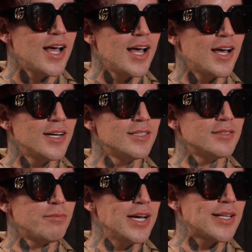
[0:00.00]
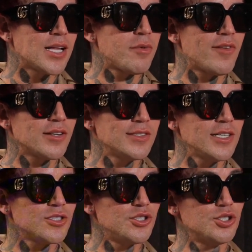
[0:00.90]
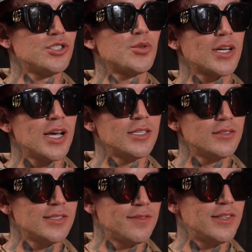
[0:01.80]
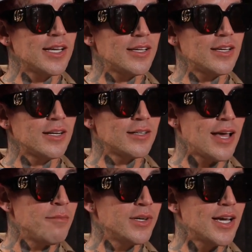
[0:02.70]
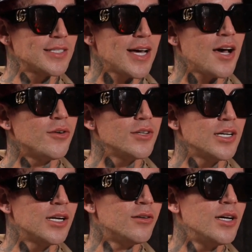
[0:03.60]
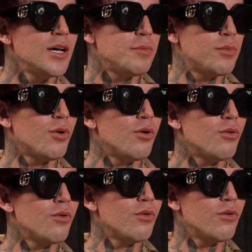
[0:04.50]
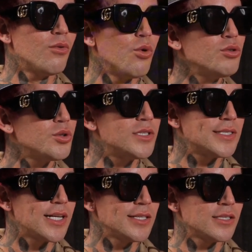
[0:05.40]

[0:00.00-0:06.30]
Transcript: and make that type of accusation just to, again, see if they can get me kicked out, you know, people will do these things.